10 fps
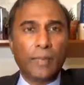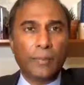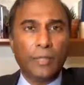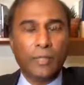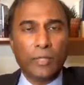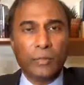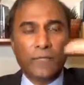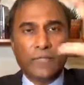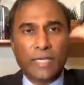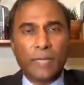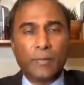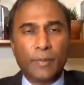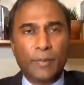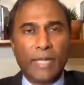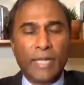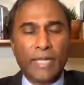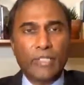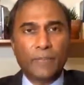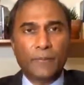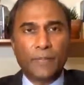them up. We've set up a
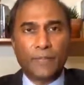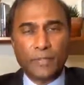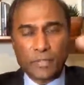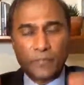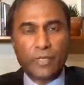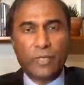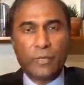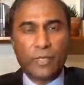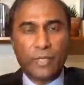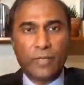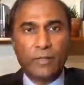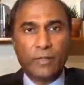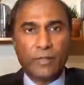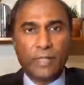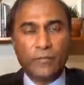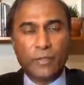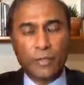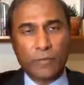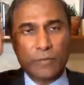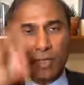page. There's a video there. If you
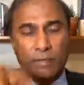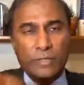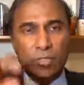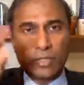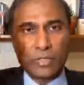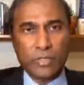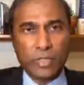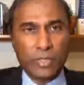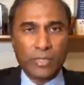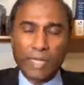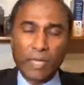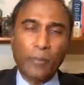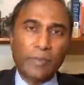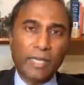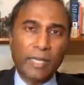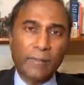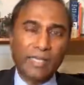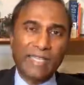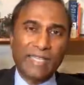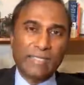go to volunteers, help
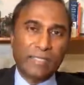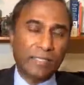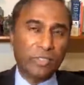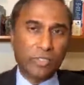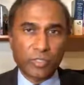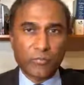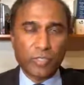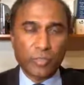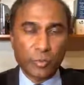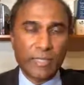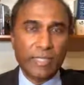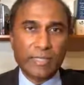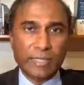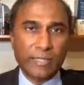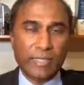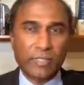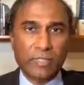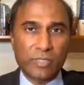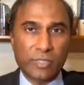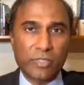them get signatures for us. We need
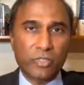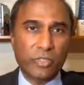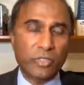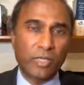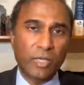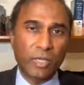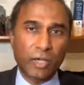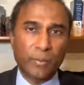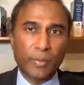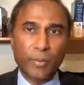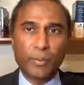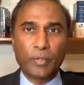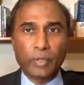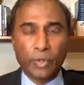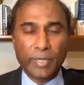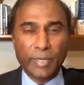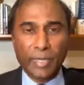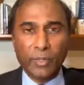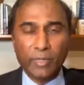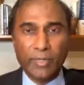10,000 signatures. Our people are going
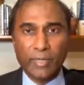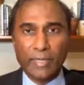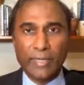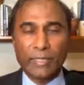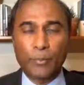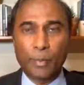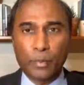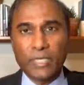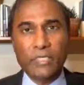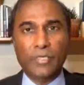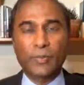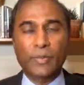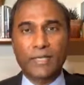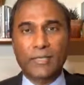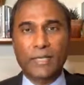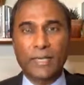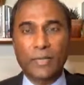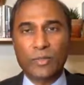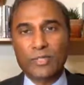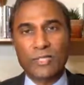out, and the police are being sent
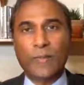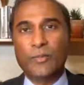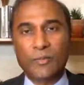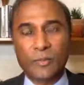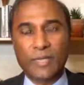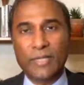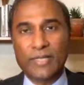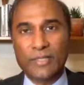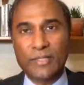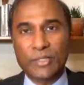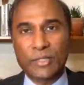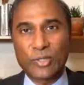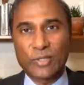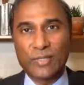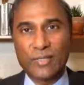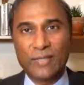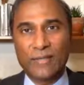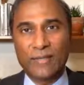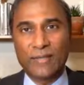out to stop us from getting signatures.